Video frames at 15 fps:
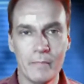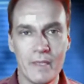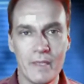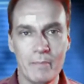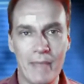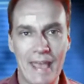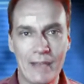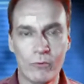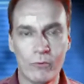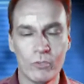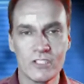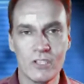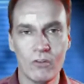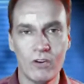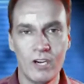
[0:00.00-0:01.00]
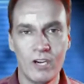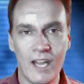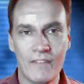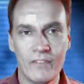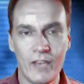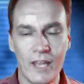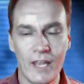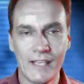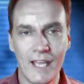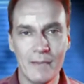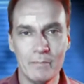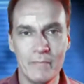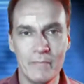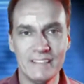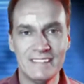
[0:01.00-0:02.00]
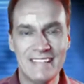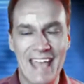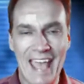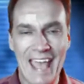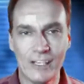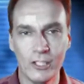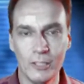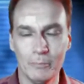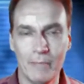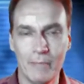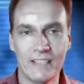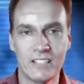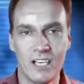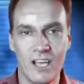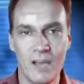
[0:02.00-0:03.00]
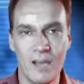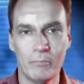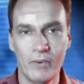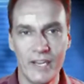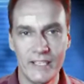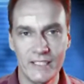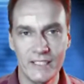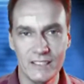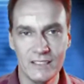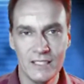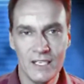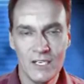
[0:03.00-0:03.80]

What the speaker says: me backwards so hard I felt like I'd been tackled by Tom Brady